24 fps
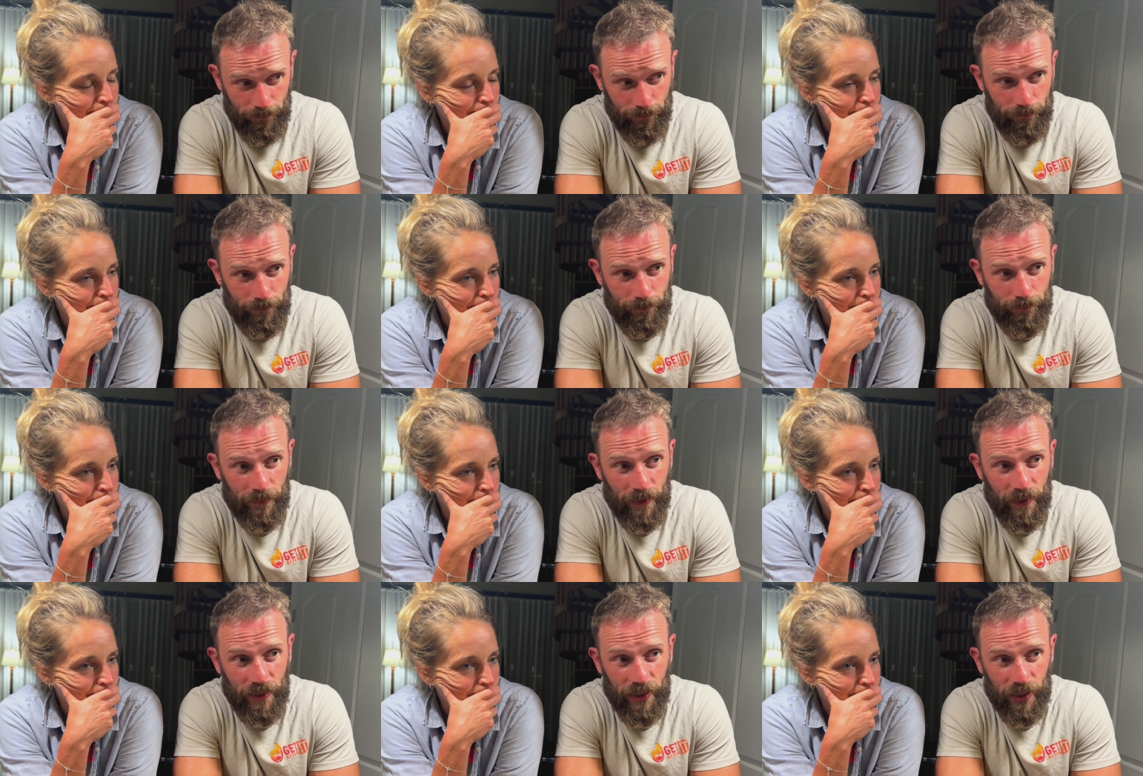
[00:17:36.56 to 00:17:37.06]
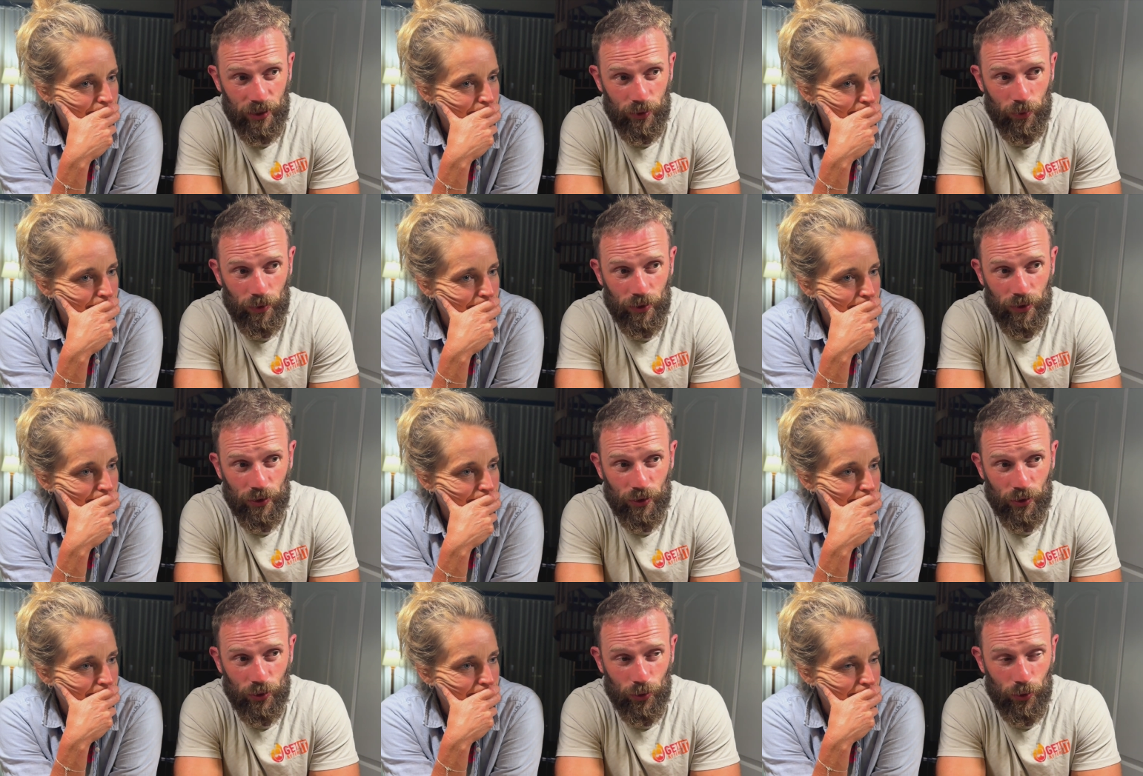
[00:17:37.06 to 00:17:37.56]
Speaker 1: in
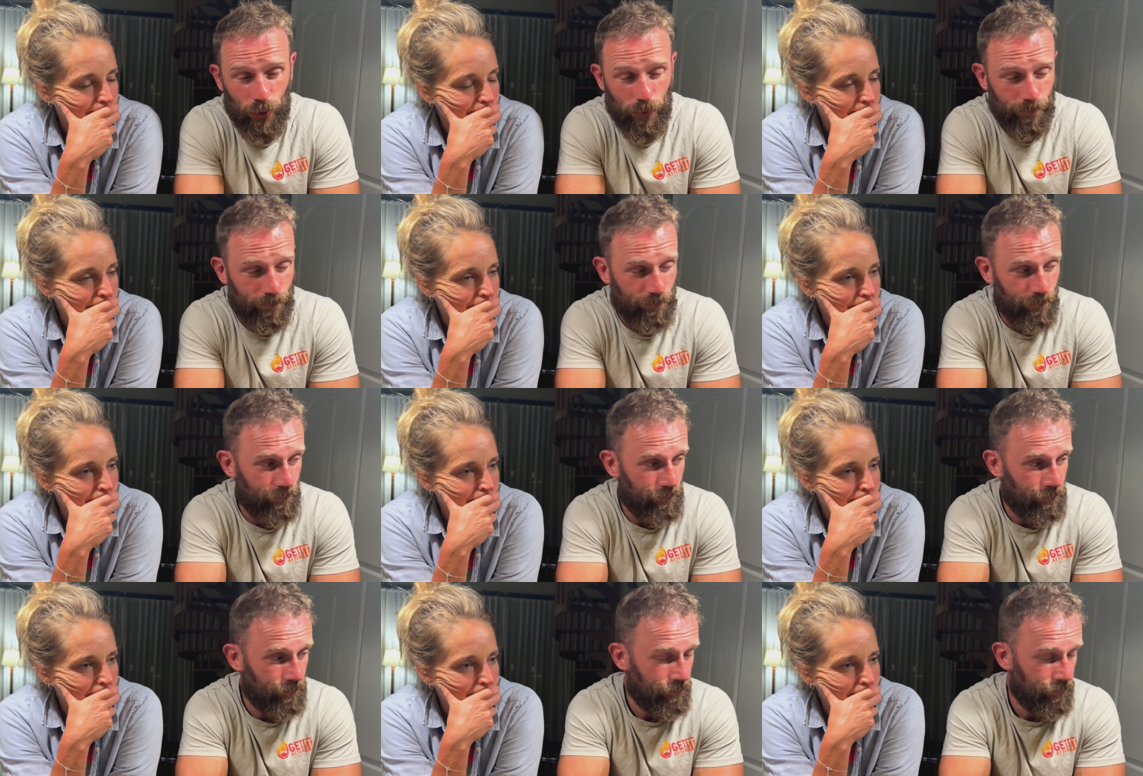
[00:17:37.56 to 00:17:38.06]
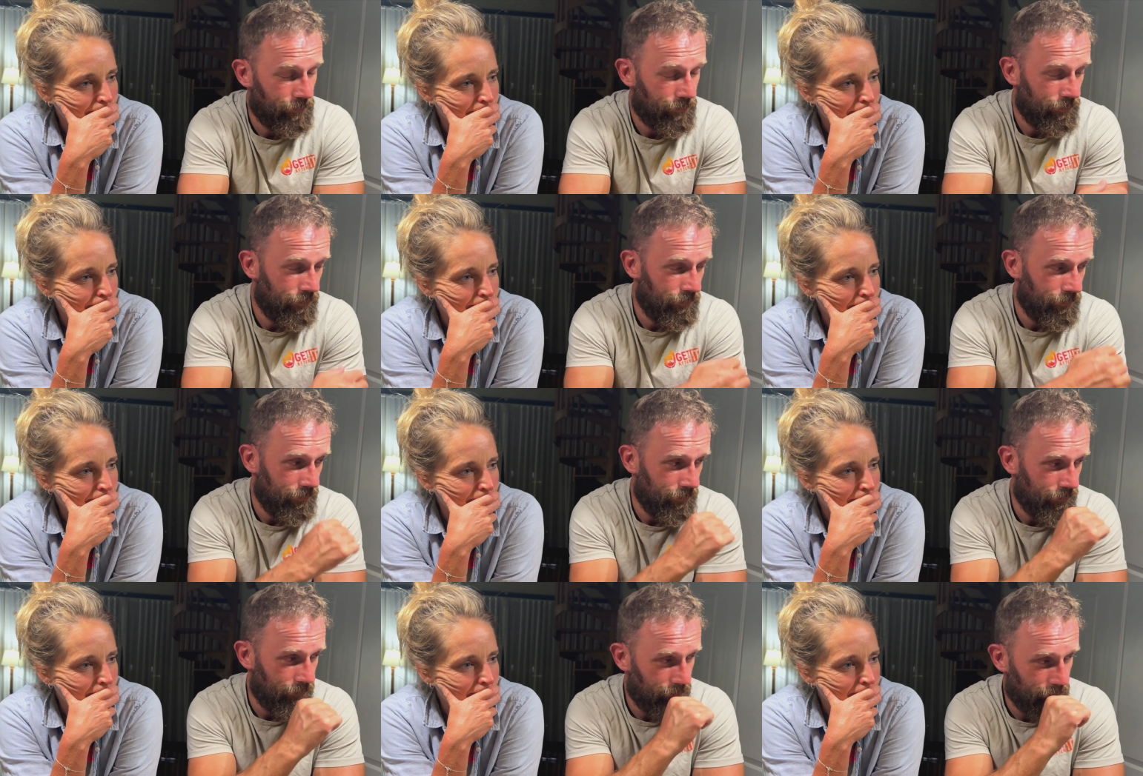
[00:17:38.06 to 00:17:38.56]
this one, so
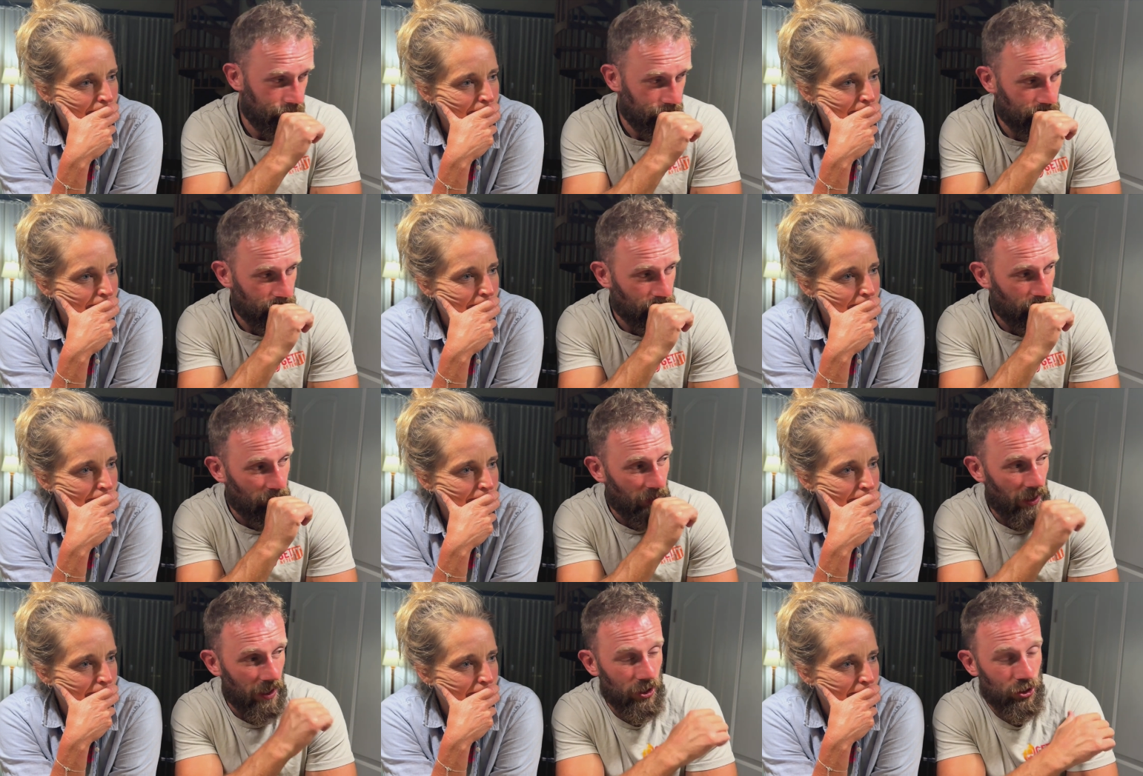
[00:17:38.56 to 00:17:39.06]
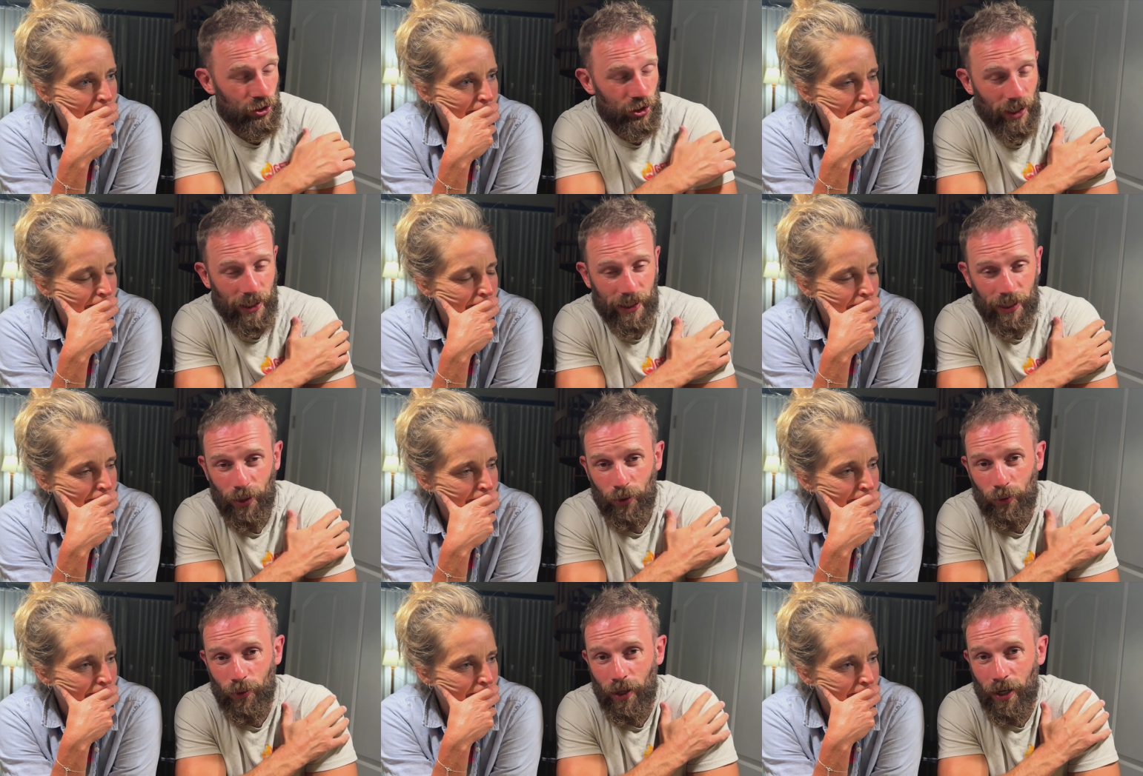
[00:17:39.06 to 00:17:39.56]

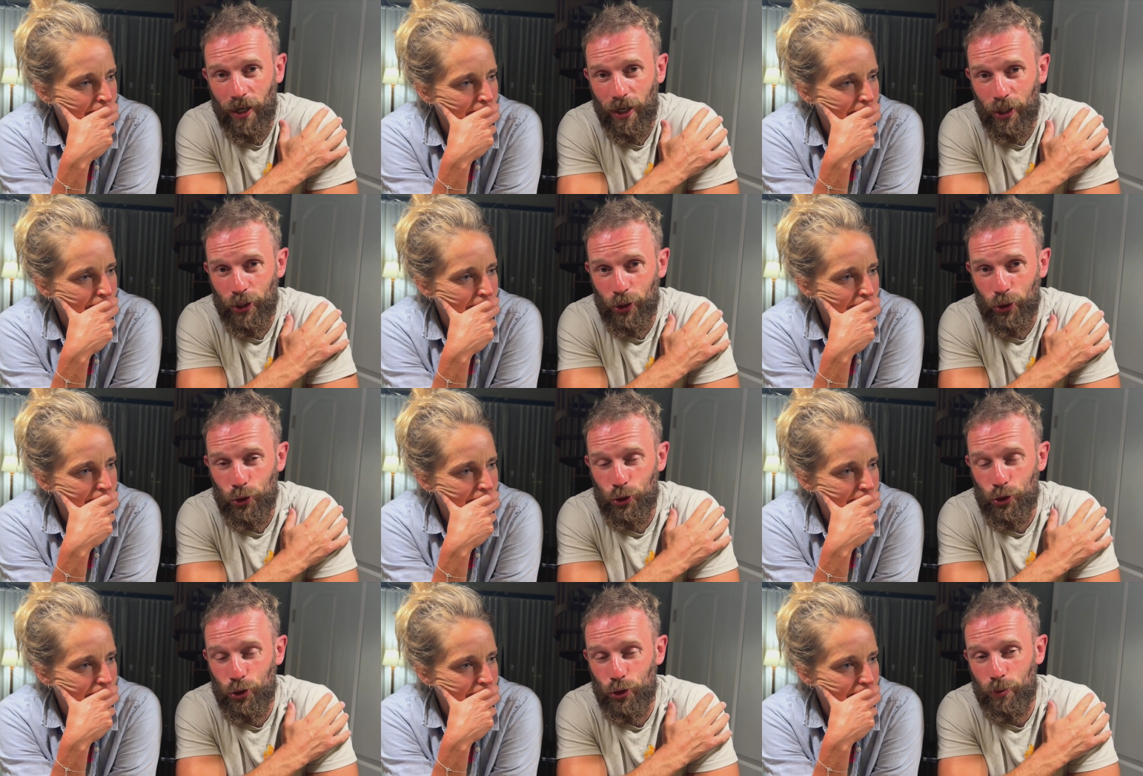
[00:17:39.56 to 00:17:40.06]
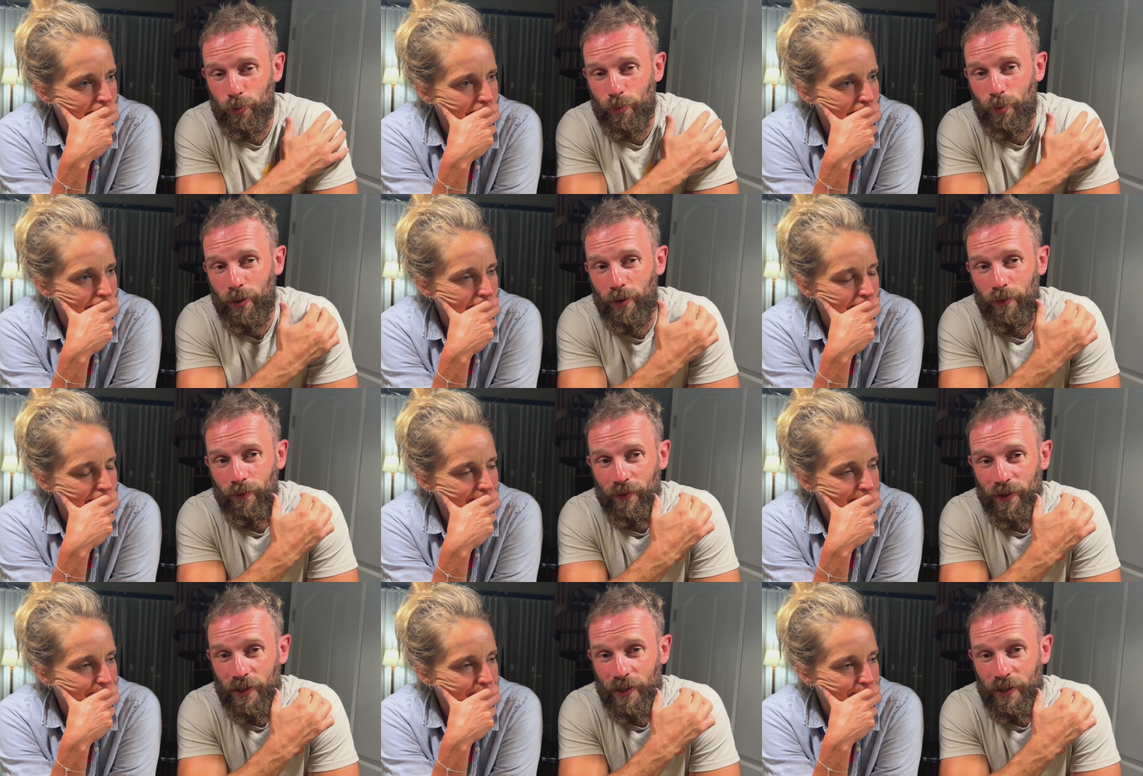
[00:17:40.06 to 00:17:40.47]
check out our YouTube